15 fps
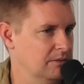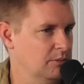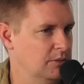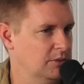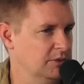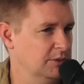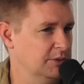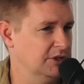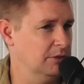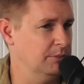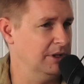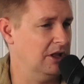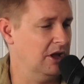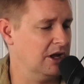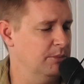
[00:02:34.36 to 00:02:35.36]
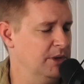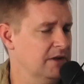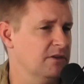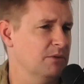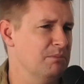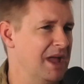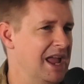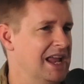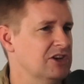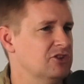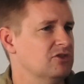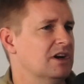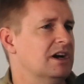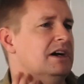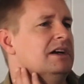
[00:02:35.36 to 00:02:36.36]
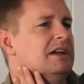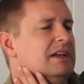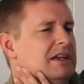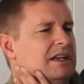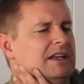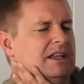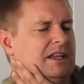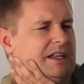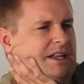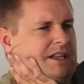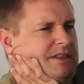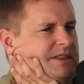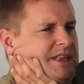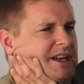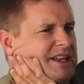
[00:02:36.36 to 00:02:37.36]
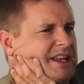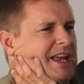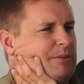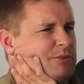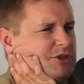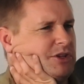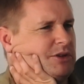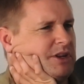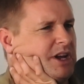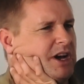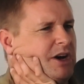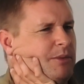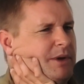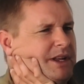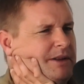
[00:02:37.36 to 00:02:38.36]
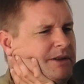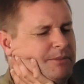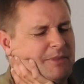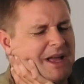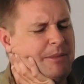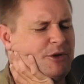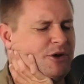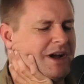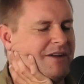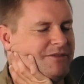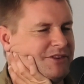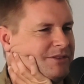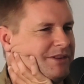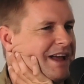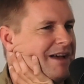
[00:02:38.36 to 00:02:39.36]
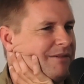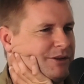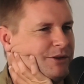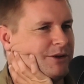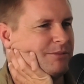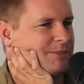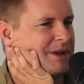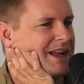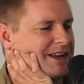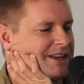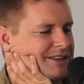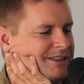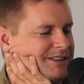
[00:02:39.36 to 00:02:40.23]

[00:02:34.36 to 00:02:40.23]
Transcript: was it a bit like a bit of a mantra that kept you going. Maybe I'll have to have a look back at.